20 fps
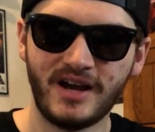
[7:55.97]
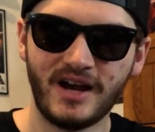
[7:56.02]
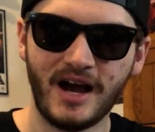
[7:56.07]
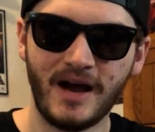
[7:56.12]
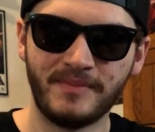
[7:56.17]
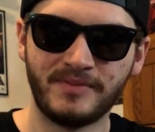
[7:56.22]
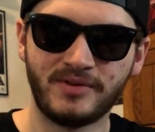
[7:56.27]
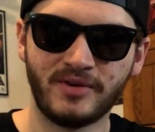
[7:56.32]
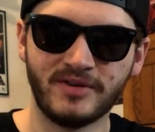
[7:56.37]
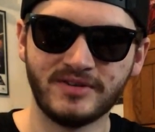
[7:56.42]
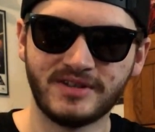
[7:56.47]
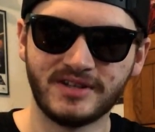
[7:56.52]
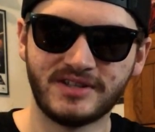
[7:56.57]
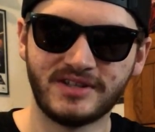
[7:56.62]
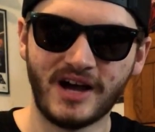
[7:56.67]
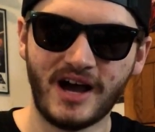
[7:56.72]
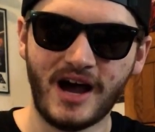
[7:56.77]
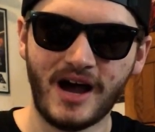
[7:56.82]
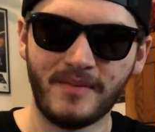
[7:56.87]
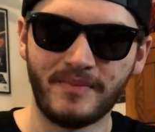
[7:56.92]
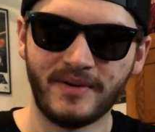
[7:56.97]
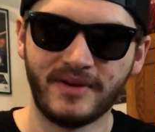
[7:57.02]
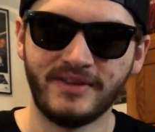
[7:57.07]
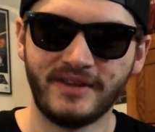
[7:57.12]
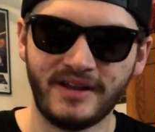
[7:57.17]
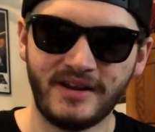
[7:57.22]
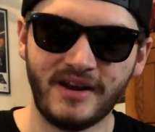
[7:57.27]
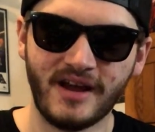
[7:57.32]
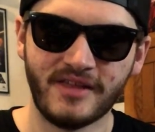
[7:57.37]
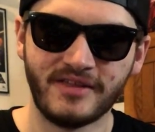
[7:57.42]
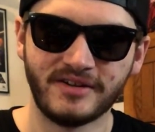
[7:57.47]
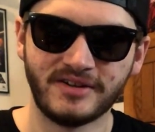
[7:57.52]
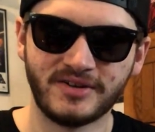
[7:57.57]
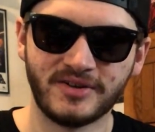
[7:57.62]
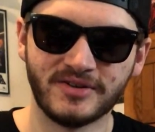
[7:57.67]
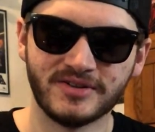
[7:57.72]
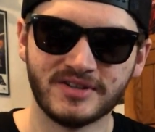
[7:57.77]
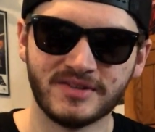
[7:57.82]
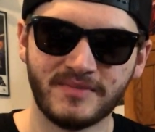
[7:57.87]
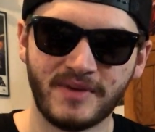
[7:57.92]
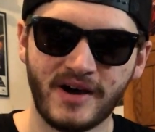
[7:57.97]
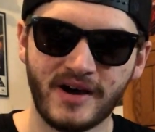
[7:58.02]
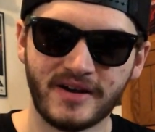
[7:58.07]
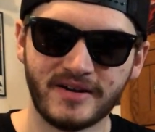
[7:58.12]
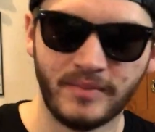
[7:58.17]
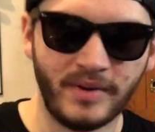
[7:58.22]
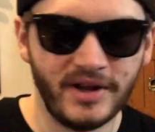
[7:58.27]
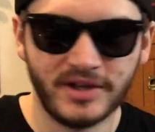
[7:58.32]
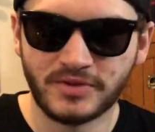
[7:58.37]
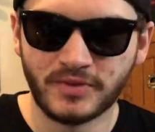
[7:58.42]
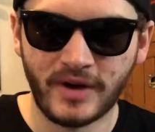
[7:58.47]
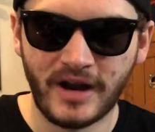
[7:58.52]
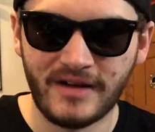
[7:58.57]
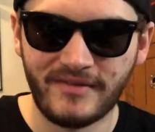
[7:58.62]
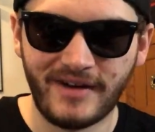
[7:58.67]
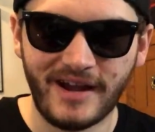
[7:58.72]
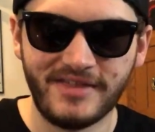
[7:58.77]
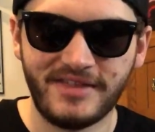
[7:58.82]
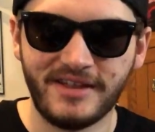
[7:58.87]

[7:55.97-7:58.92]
up towards the top and then nothing towards the bottom. But it's whatever. I